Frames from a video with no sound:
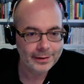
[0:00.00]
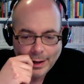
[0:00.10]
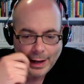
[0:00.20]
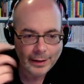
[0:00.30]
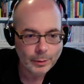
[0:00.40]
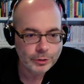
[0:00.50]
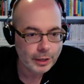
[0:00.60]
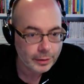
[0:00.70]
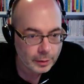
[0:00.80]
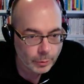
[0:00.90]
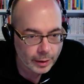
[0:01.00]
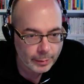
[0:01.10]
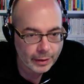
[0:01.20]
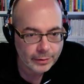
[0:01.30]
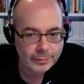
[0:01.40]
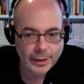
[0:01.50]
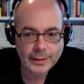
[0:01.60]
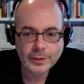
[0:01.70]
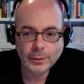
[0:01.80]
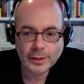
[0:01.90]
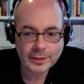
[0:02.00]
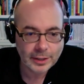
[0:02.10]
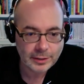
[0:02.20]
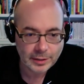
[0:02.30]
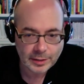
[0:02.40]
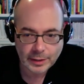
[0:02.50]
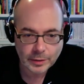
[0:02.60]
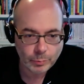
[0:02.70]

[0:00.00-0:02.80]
And there was nothing to worry about, right? So consistency is,